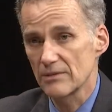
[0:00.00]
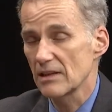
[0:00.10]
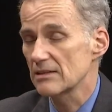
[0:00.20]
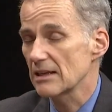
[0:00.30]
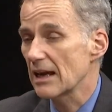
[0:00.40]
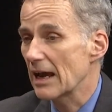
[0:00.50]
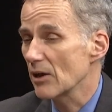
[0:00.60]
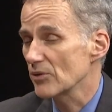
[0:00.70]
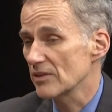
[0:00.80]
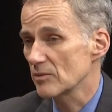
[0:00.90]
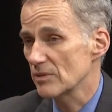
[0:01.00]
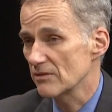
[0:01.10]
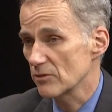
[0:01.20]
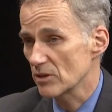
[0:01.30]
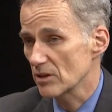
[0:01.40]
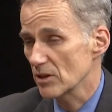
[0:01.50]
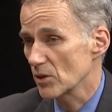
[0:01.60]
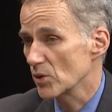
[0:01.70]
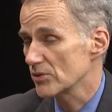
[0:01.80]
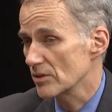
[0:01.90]
say, a house that's been
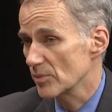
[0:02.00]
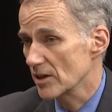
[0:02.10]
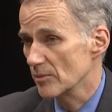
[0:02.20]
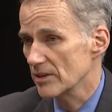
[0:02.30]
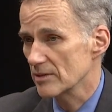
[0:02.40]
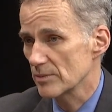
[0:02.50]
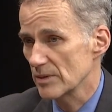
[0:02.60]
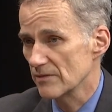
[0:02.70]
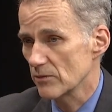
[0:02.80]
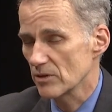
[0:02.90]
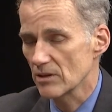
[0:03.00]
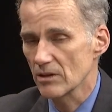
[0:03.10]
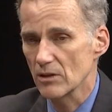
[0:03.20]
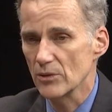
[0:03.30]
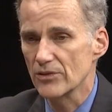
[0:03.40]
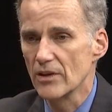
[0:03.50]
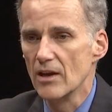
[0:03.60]
foreclosed or an apartment that's been foreclosed.